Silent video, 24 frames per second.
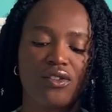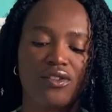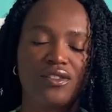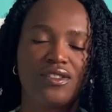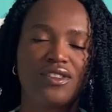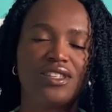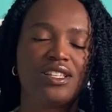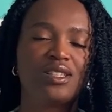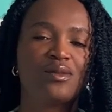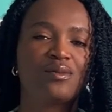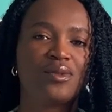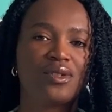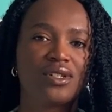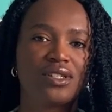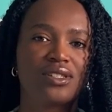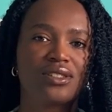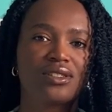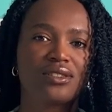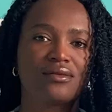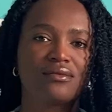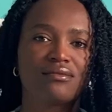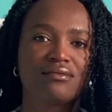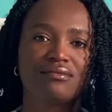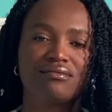These
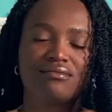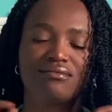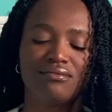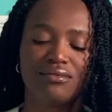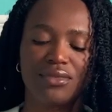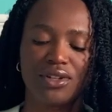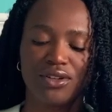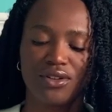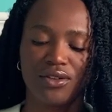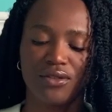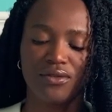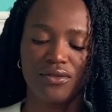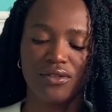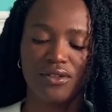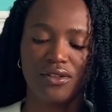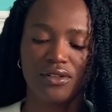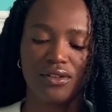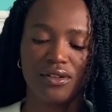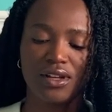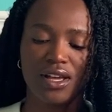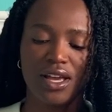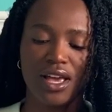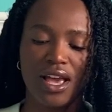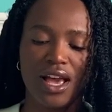books,
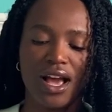beautiful.